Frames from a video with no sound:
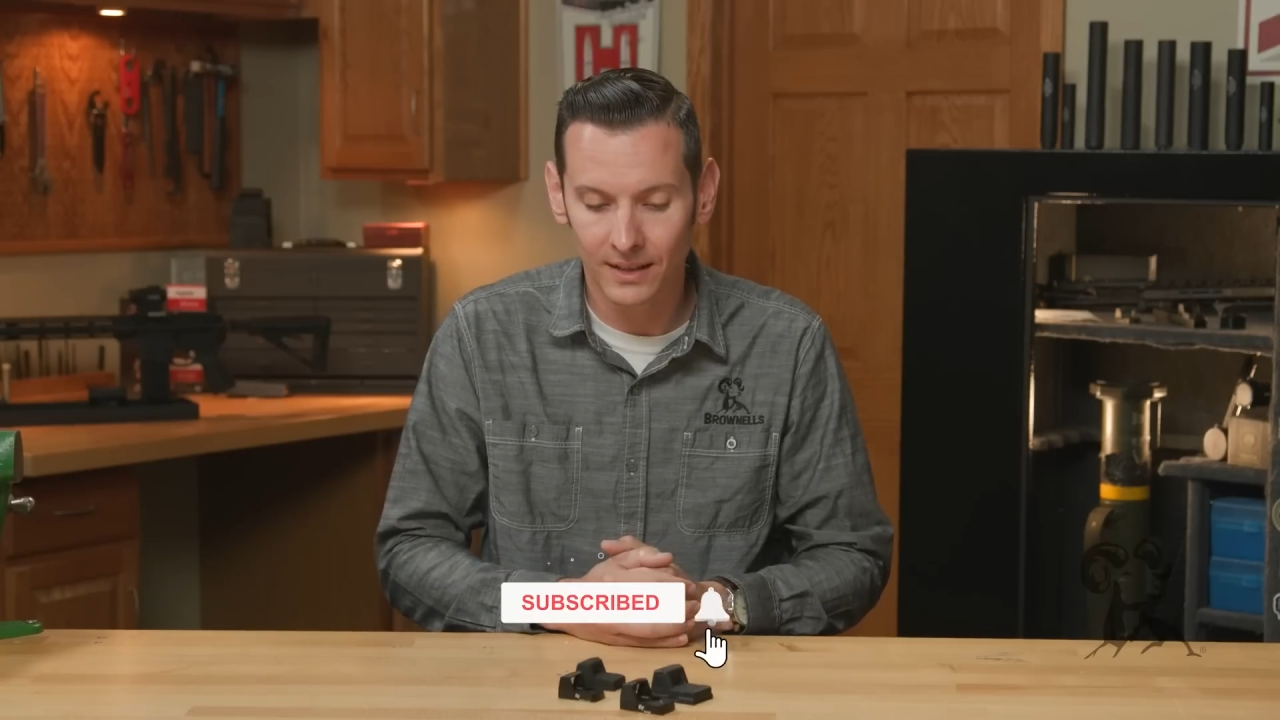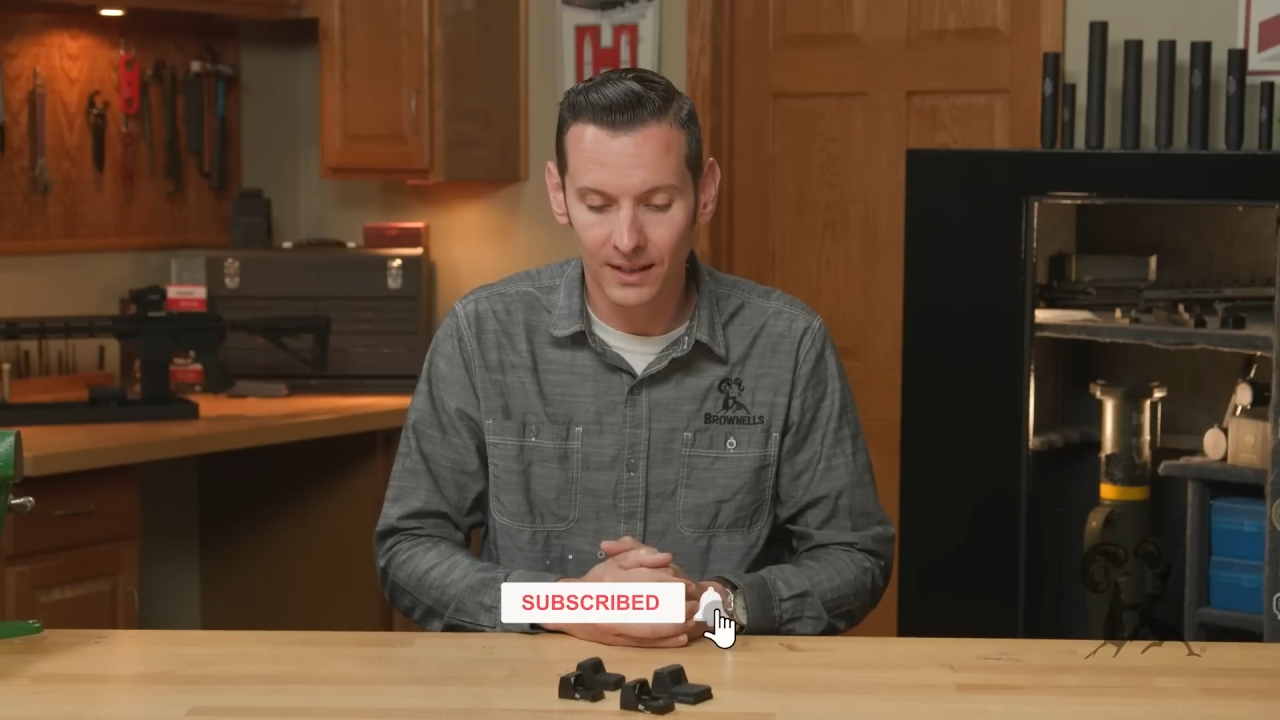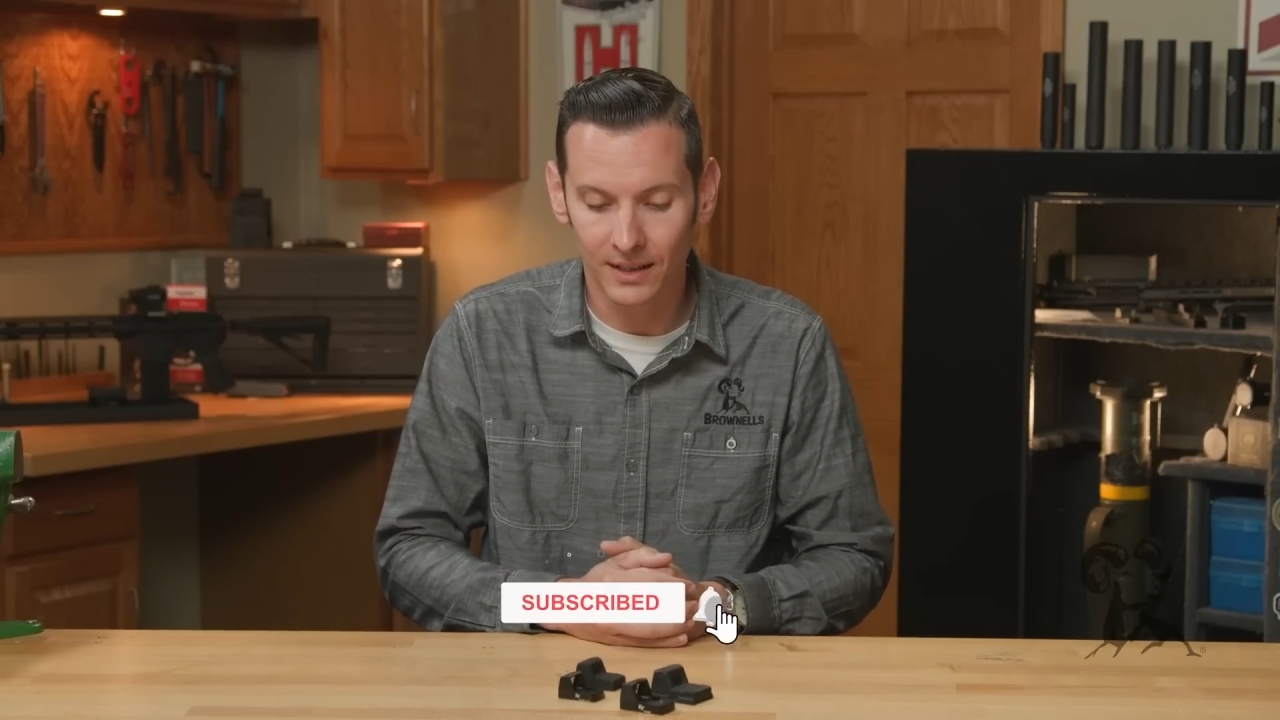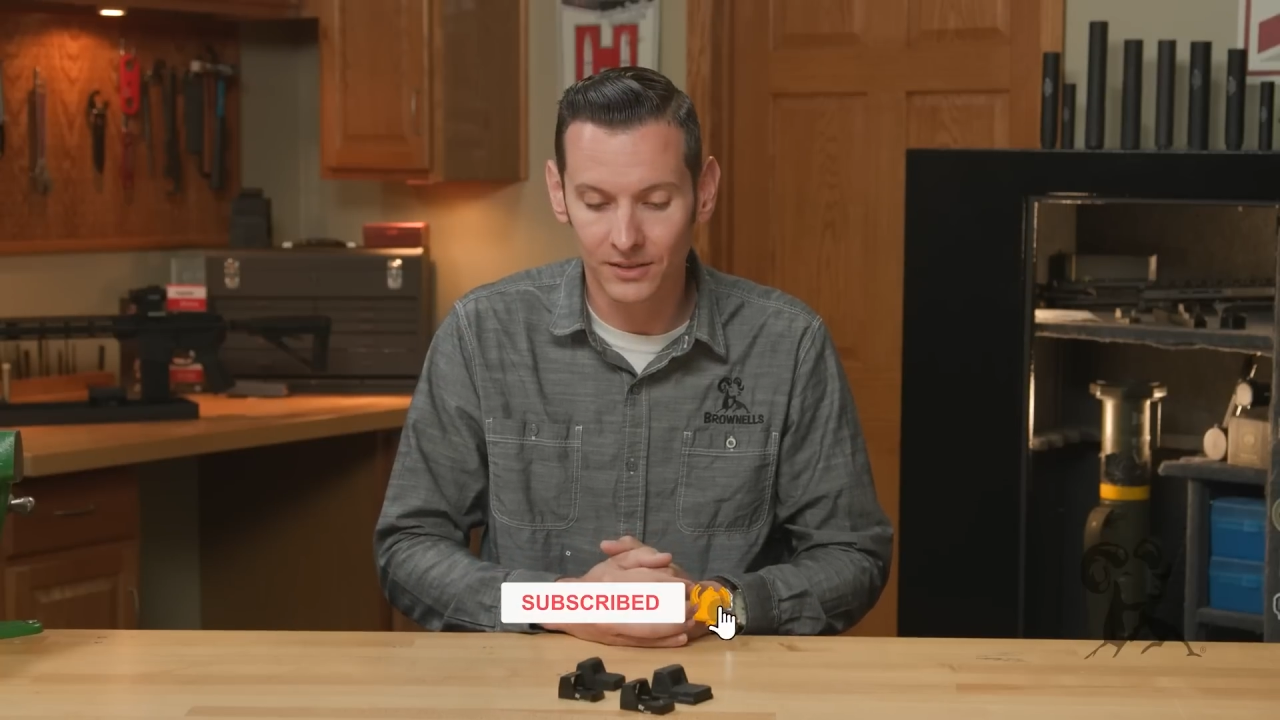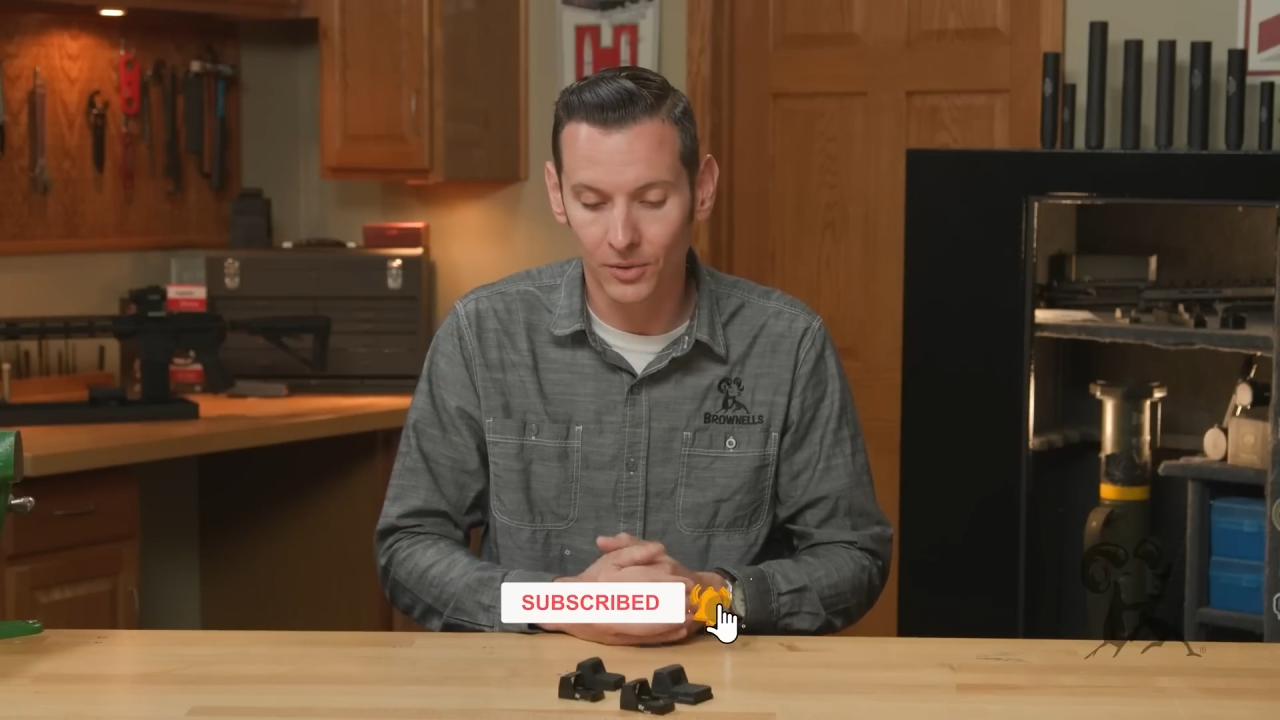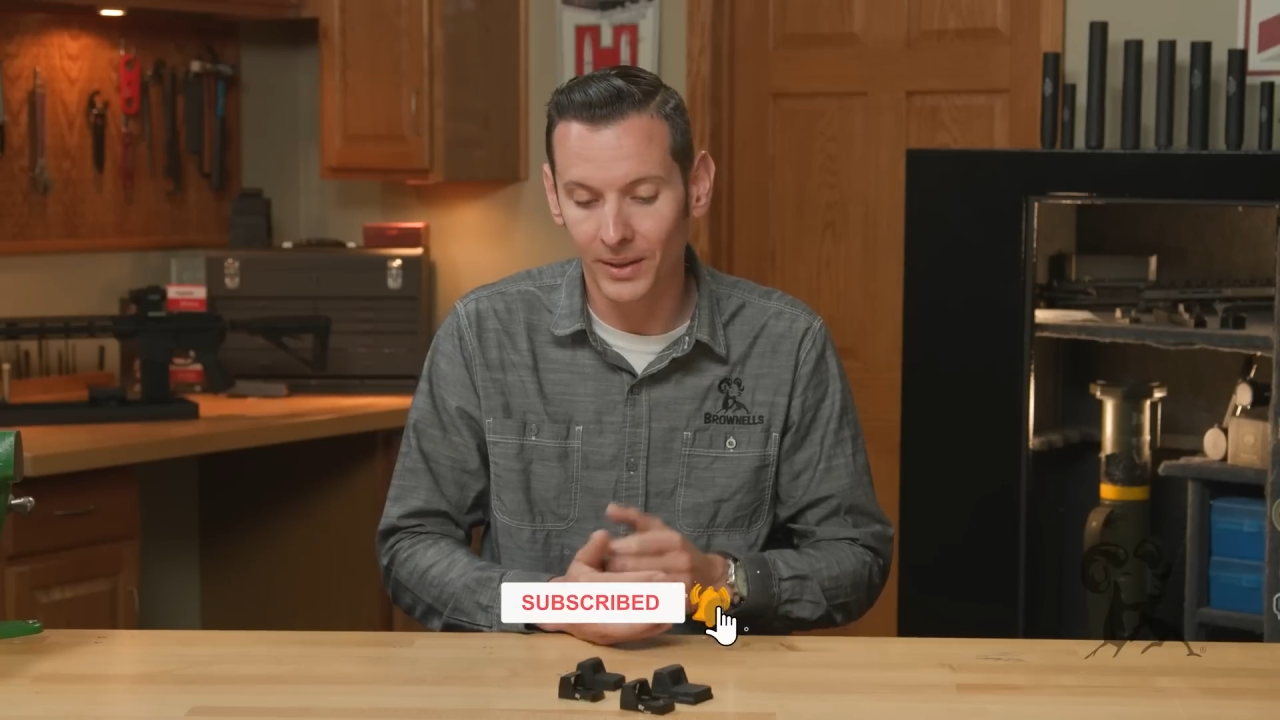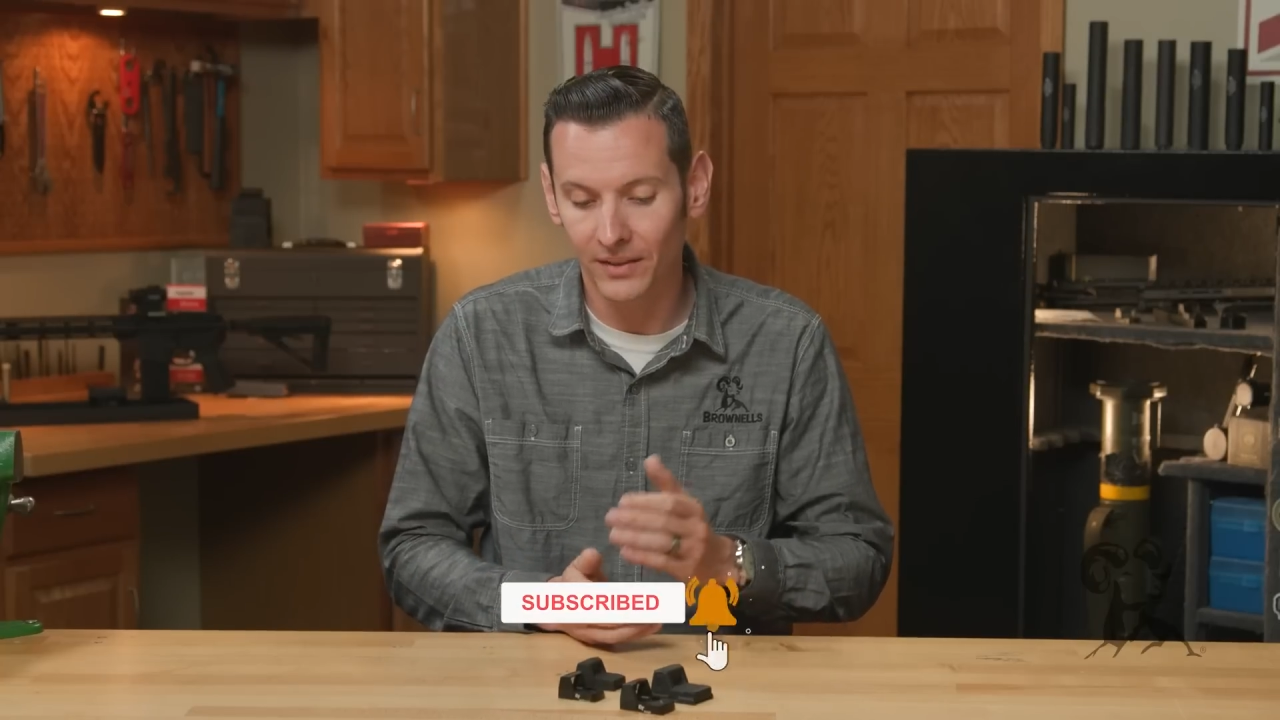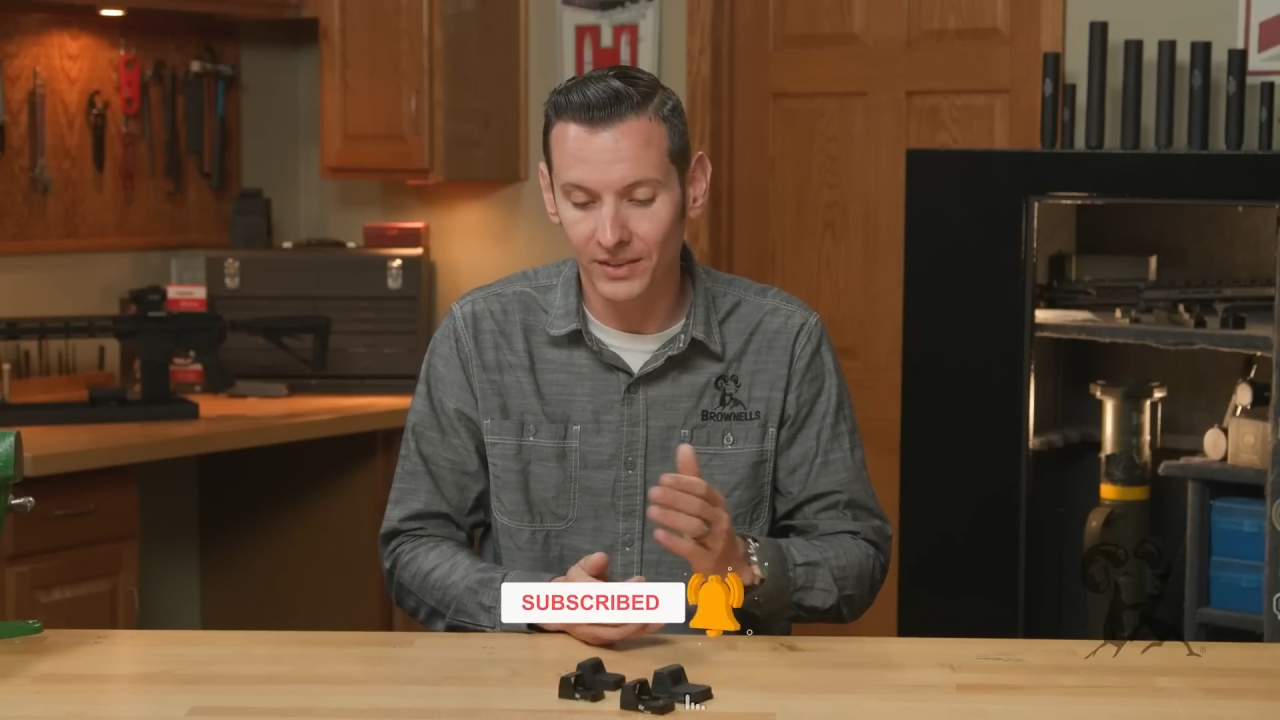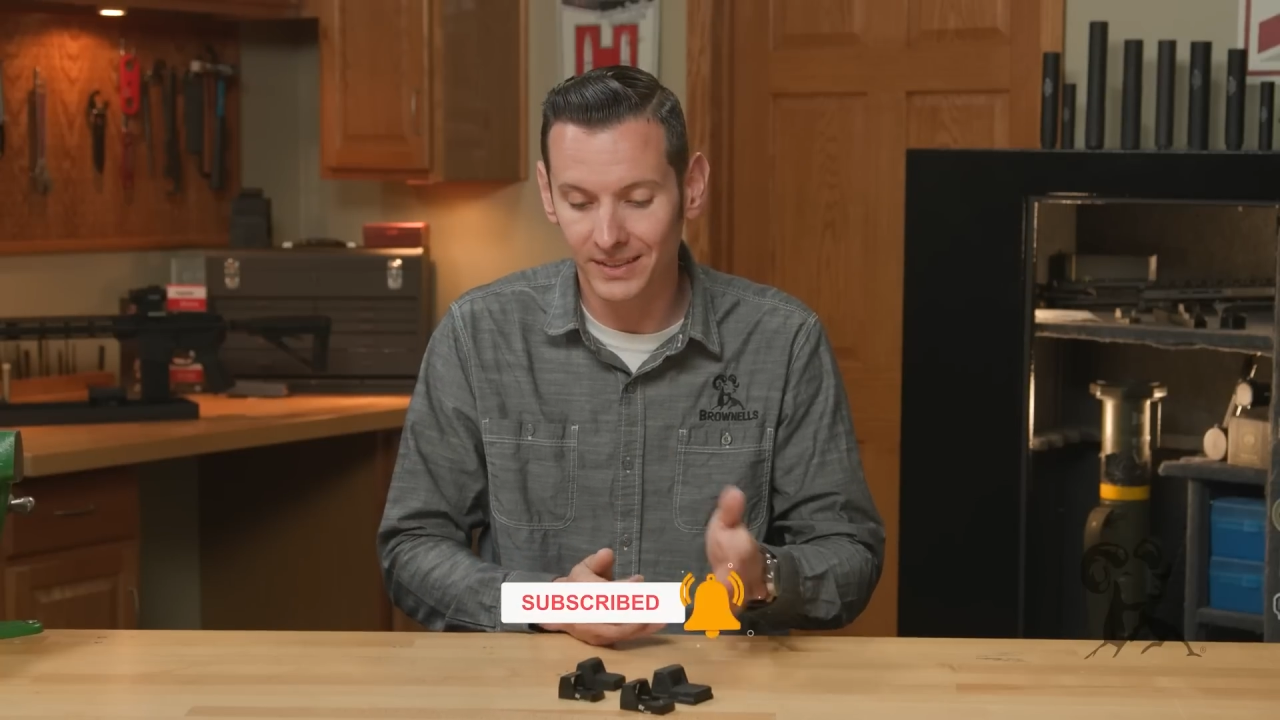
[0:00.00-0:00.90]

Uh, so we have